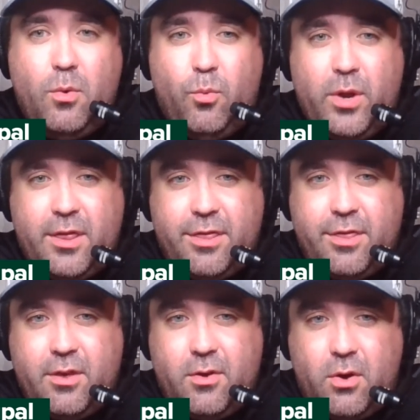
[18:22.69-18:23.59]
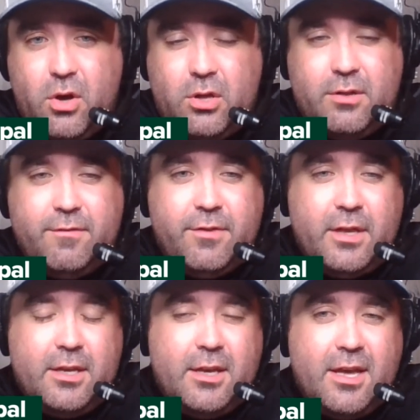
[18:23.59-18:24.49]
with all of
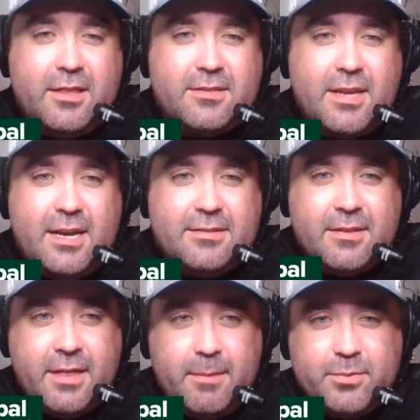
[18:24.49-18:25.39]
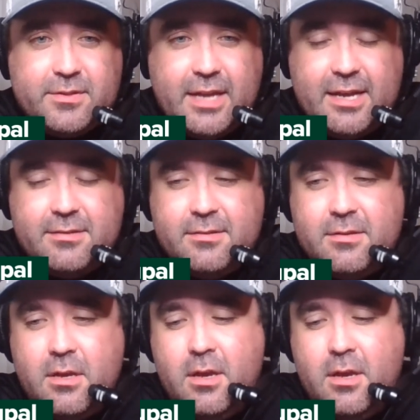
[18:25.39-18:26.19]
the uh, the size that they possess,